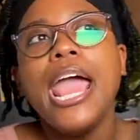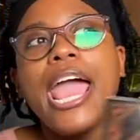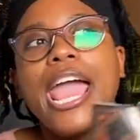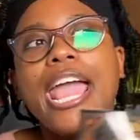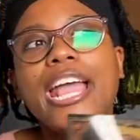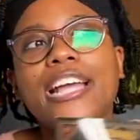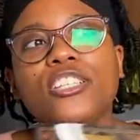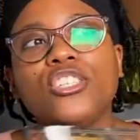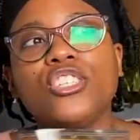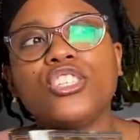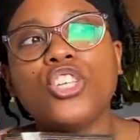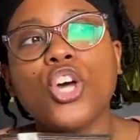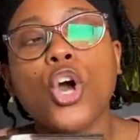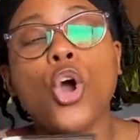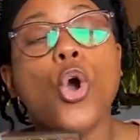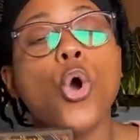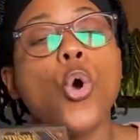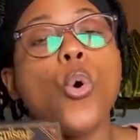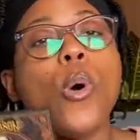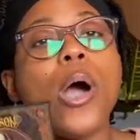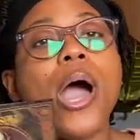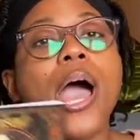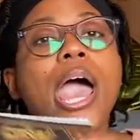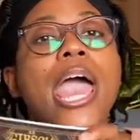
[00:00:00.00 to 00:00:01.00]
And
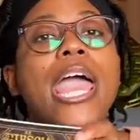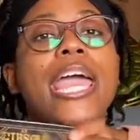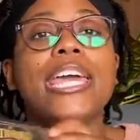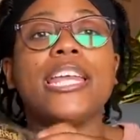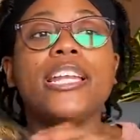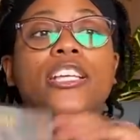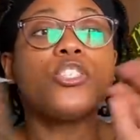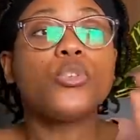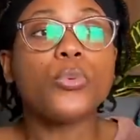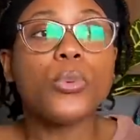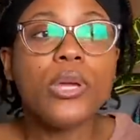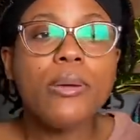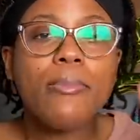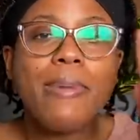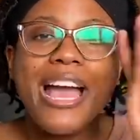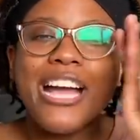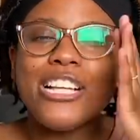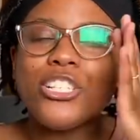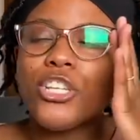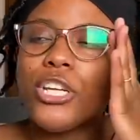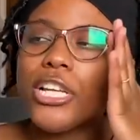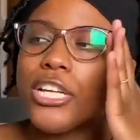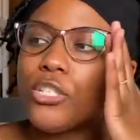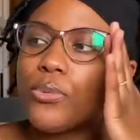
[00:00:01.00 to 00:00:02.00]
so it is a
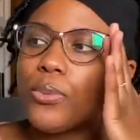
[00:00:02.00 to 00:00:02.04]
reimagining.